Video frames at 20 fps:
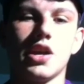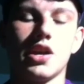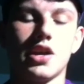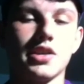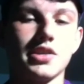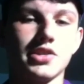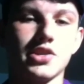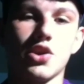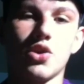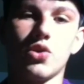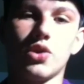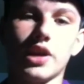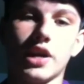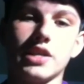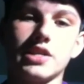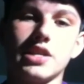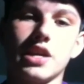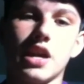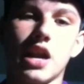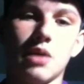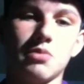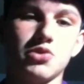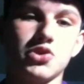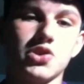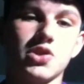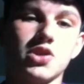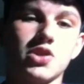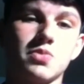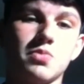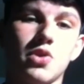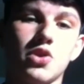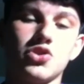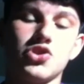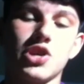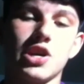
Because like I said, I'm just a small